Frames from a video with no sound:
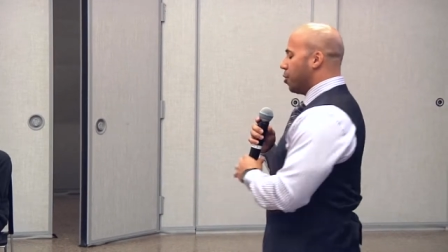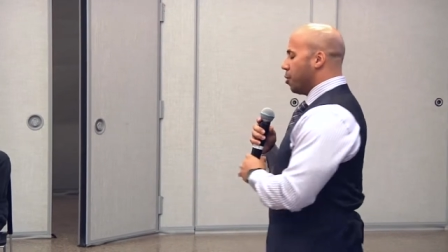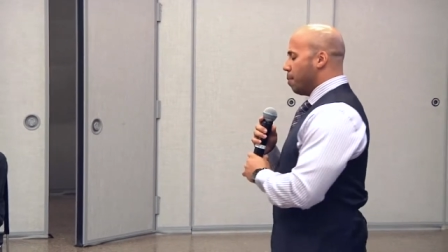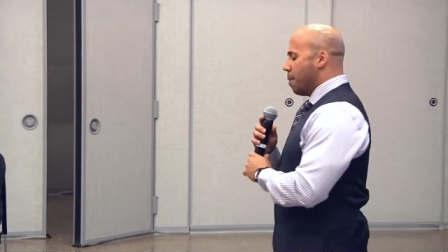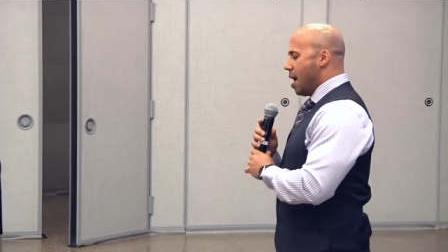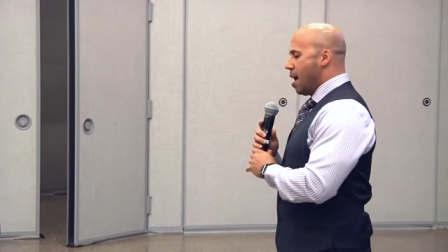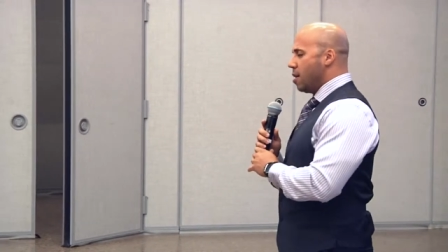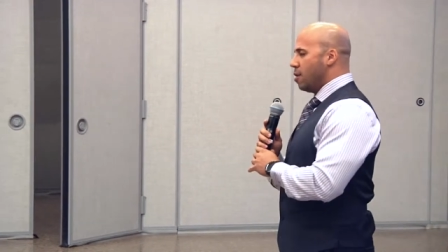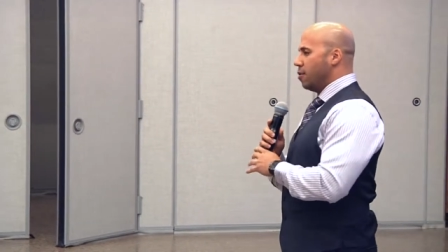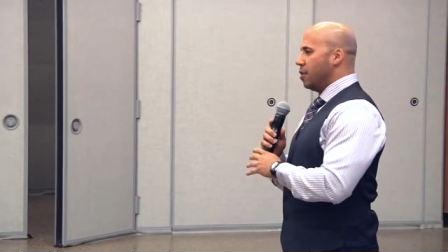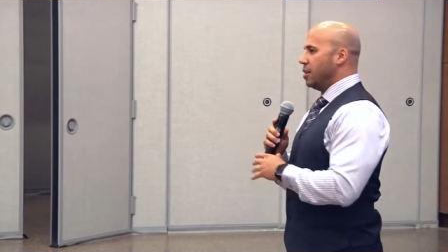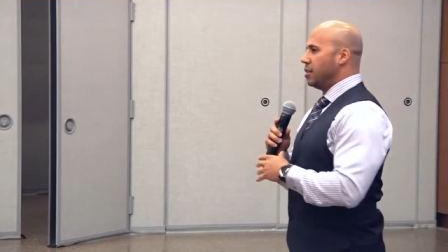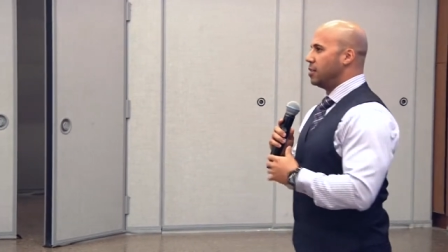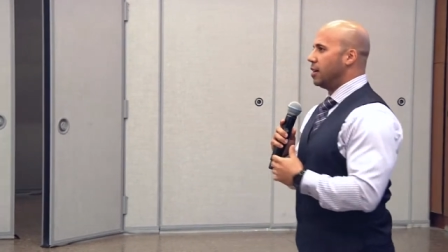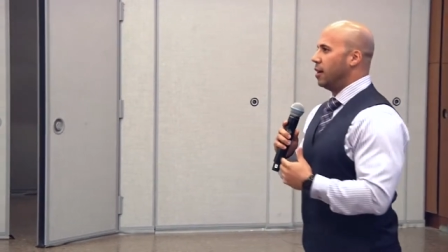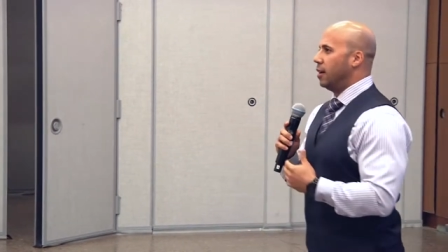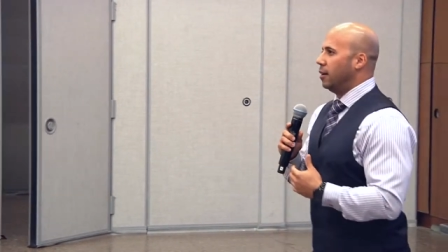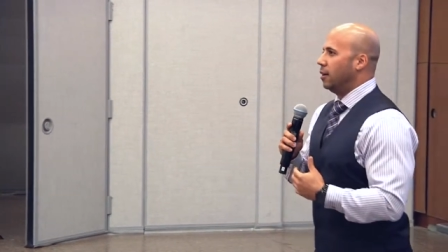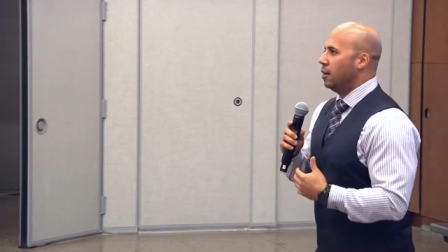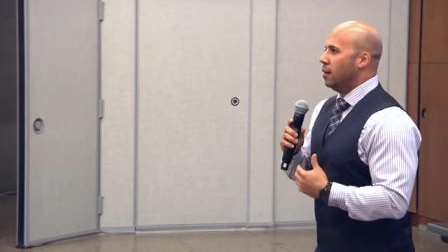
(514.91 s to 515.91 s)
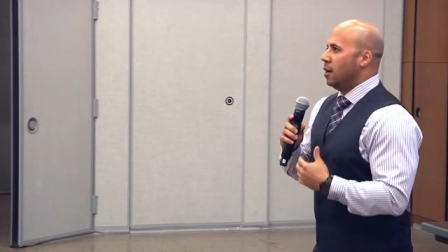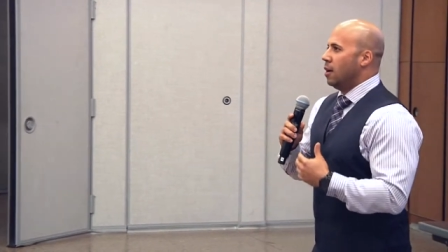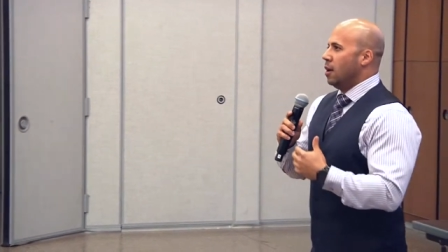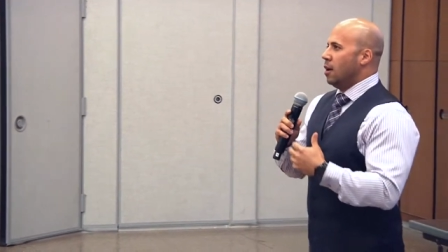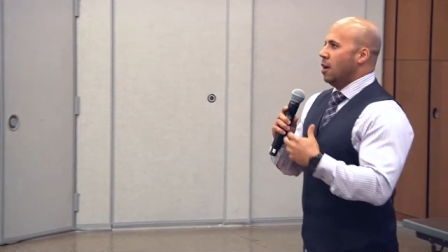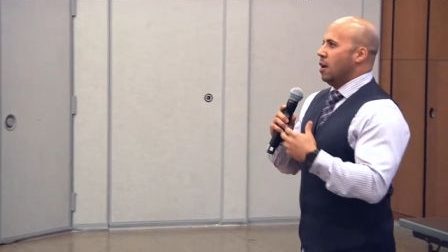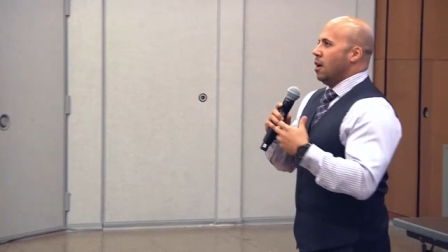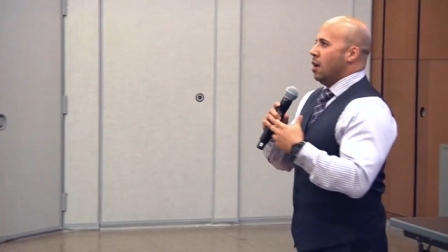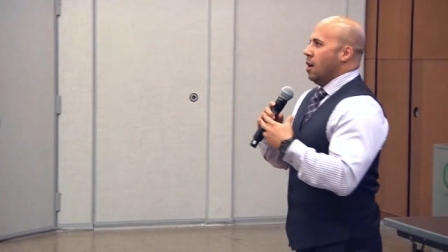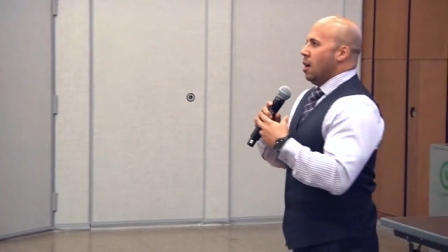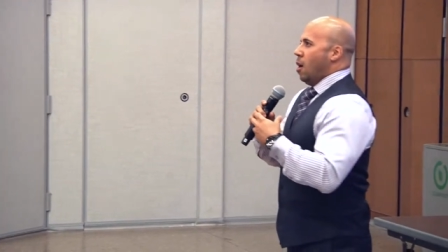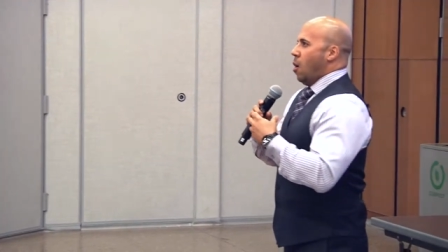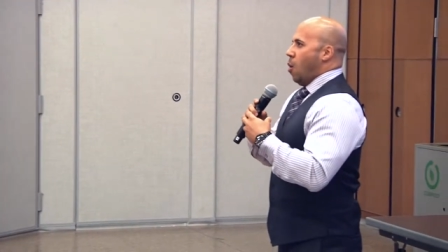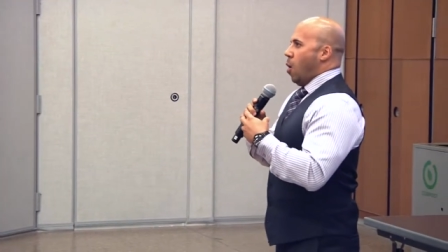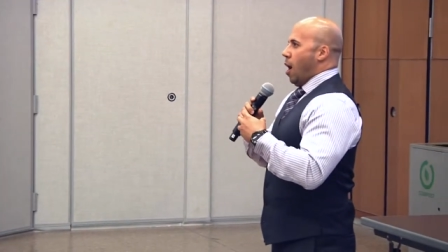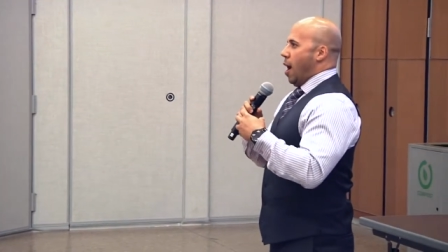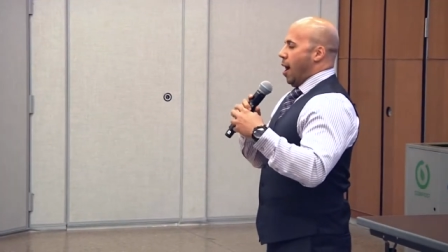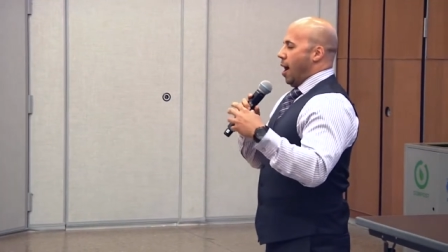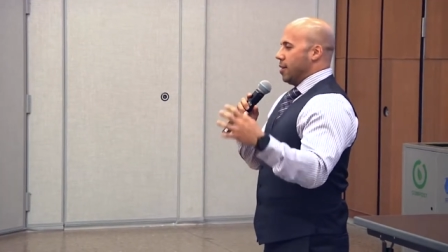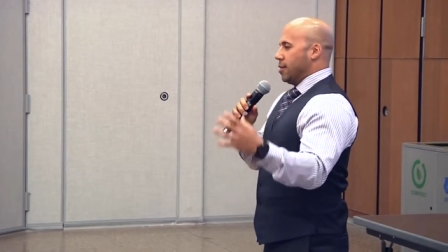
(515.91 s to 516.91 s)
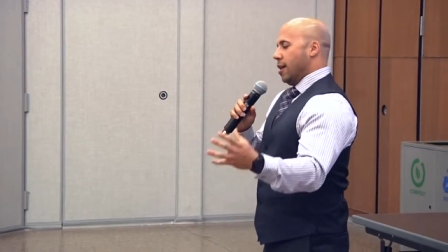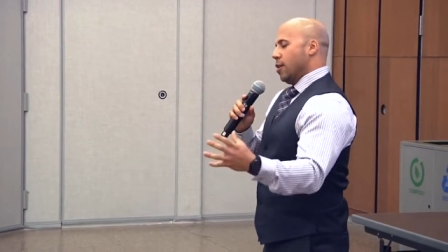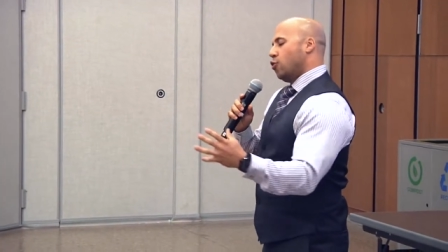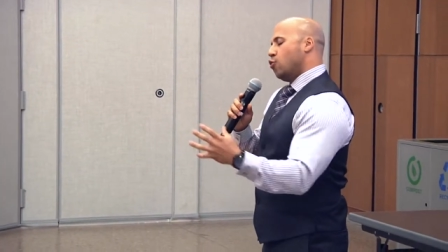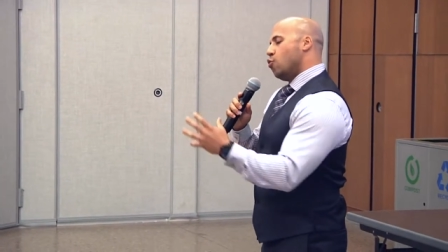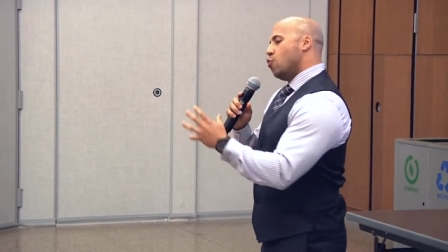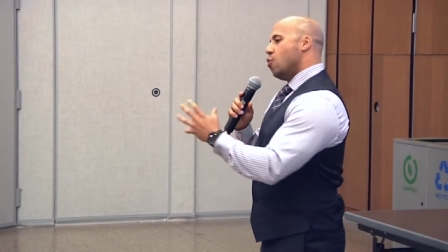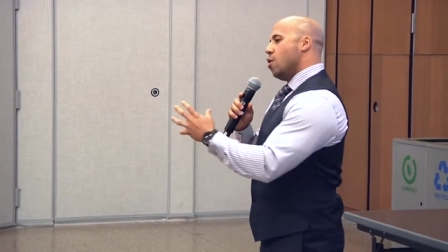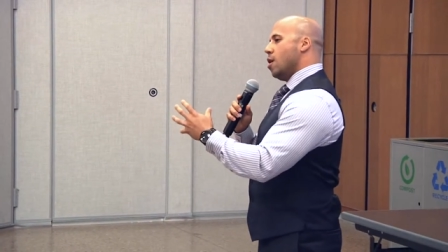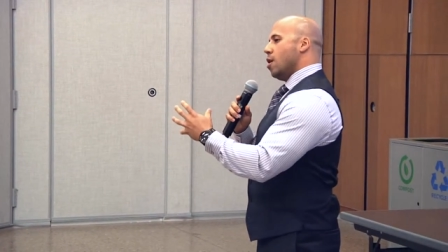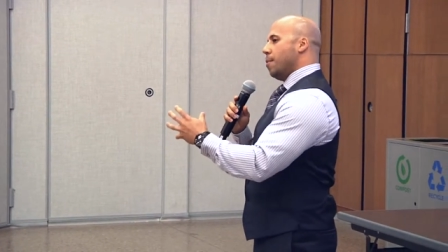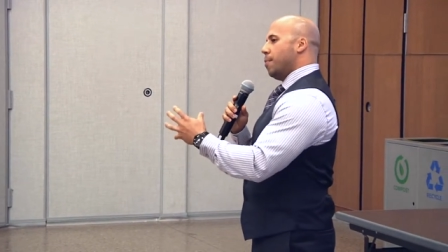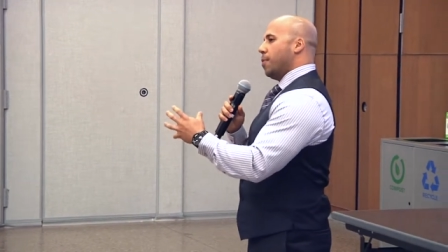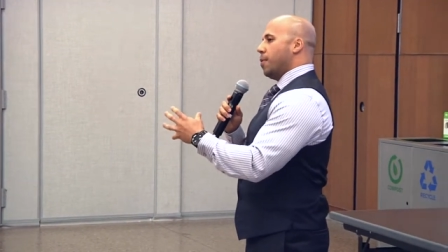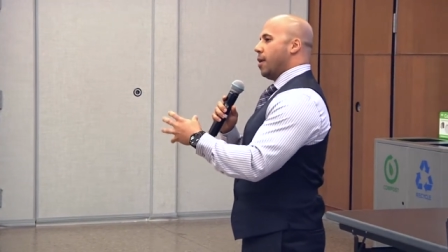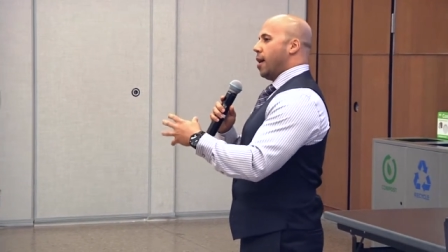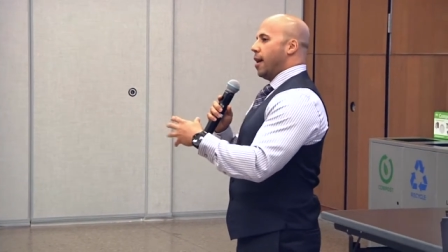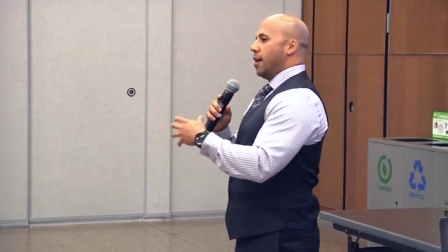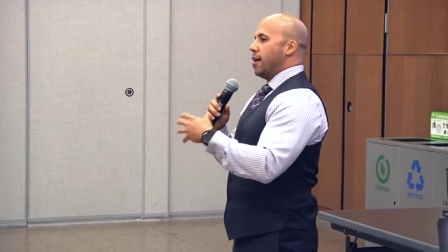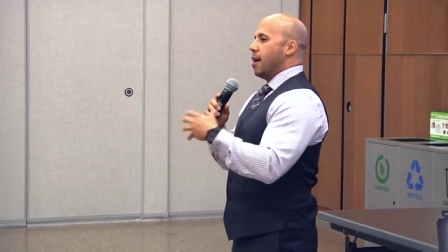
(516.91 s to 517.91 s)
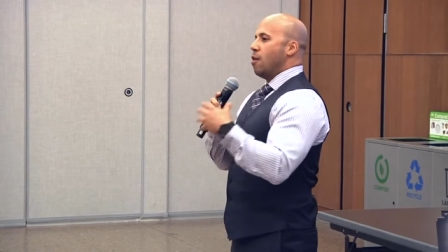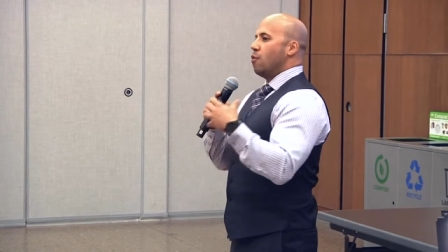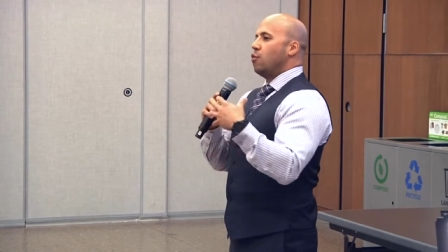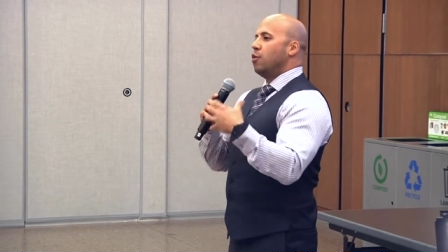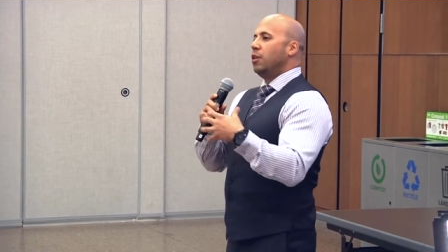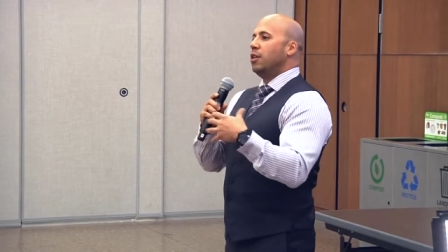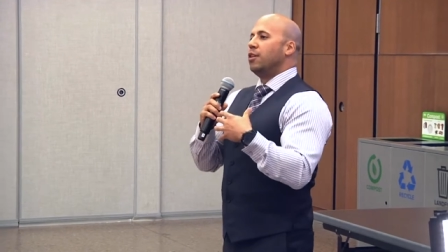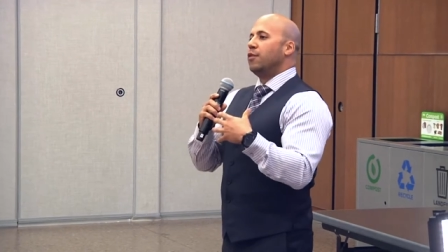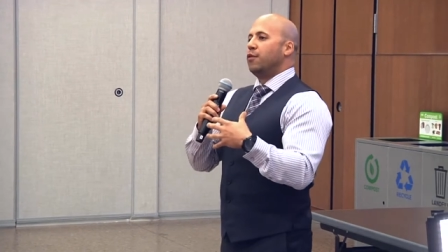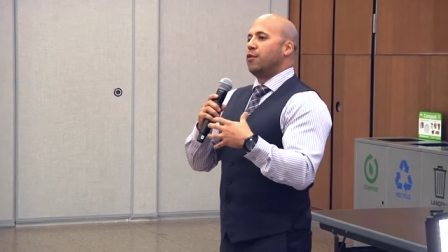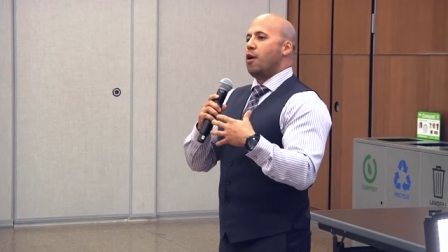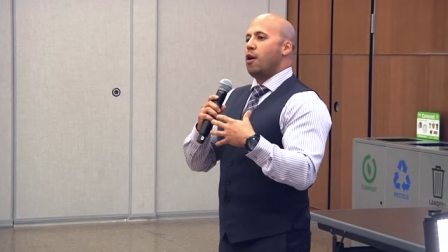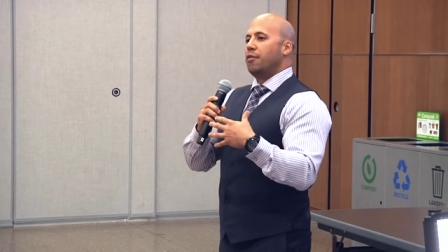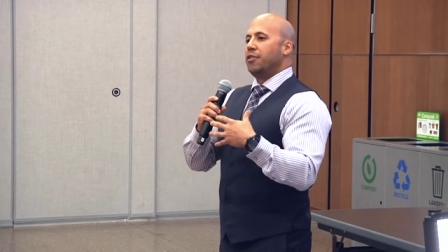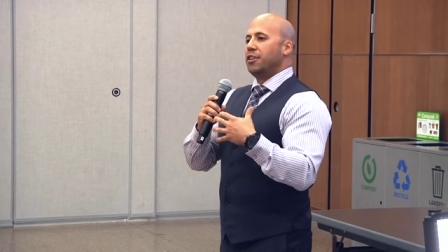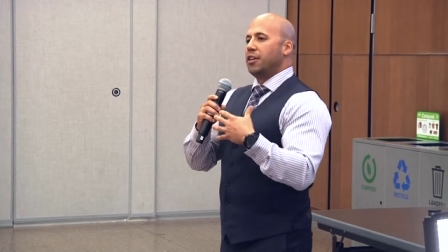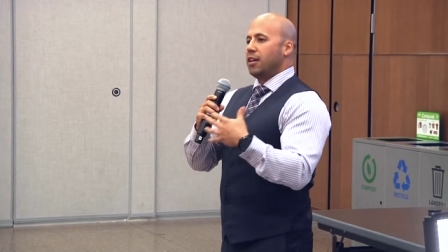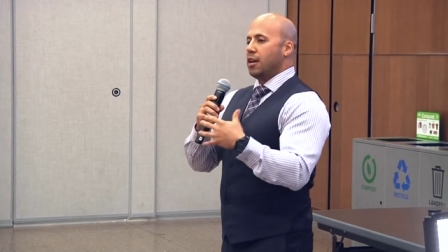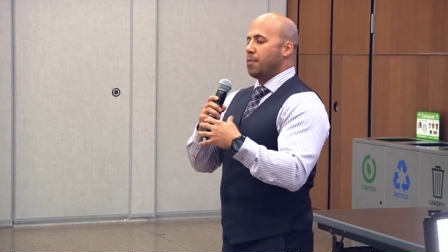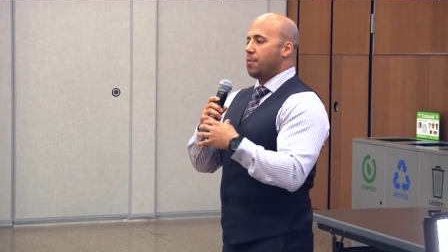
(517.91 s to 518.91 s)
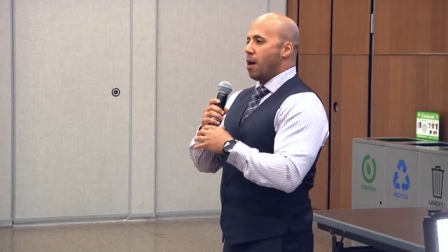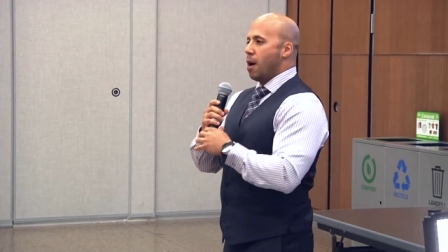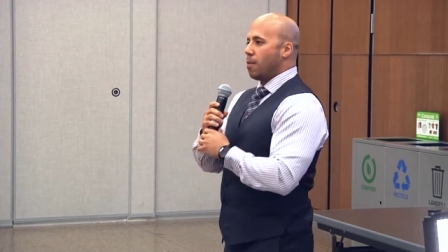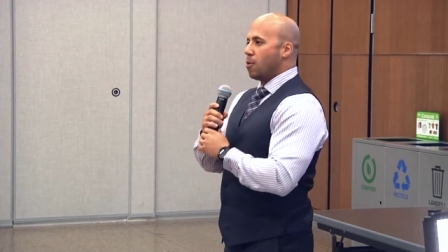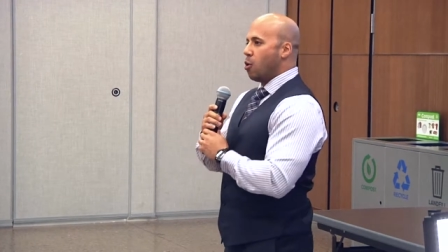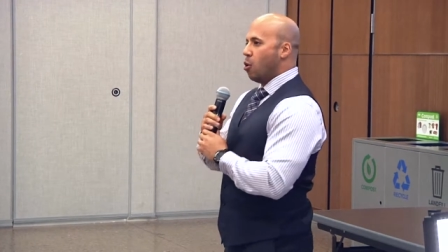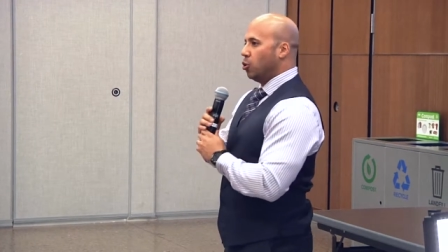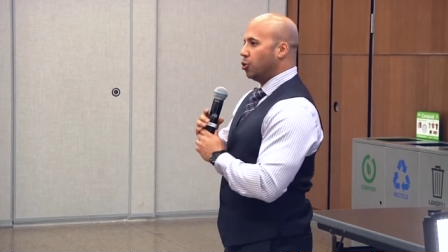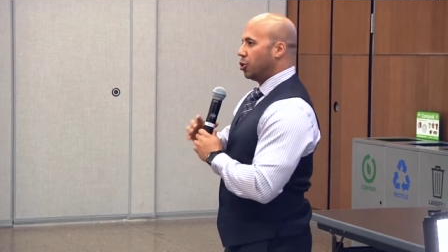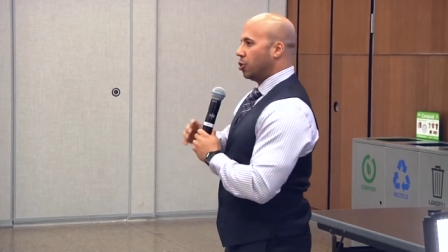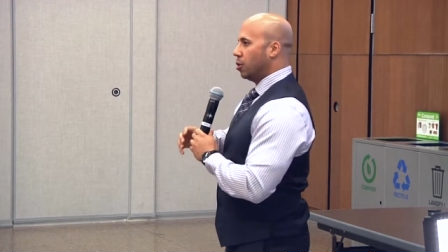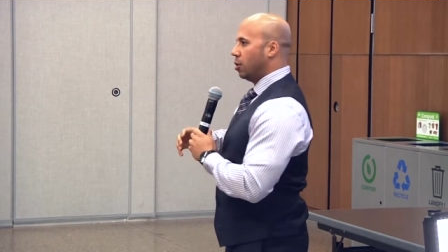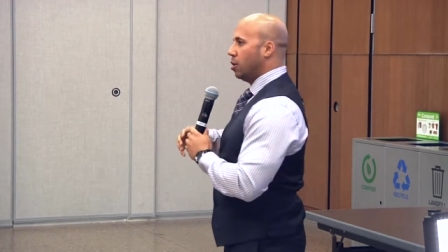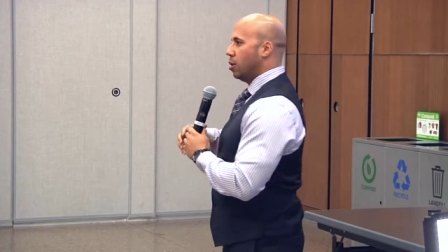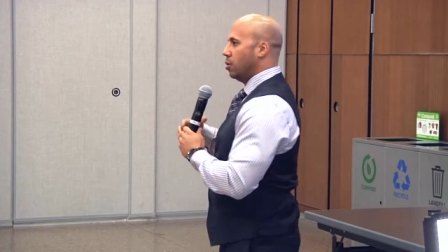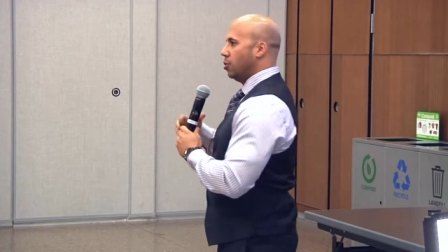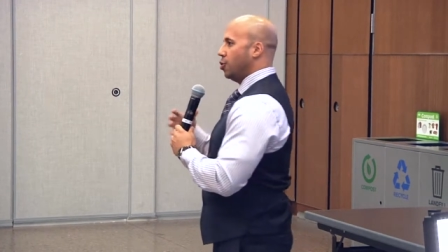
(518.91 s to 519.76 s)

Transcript: of the matter is that as I grew up, I got really involved in the hip hop culture.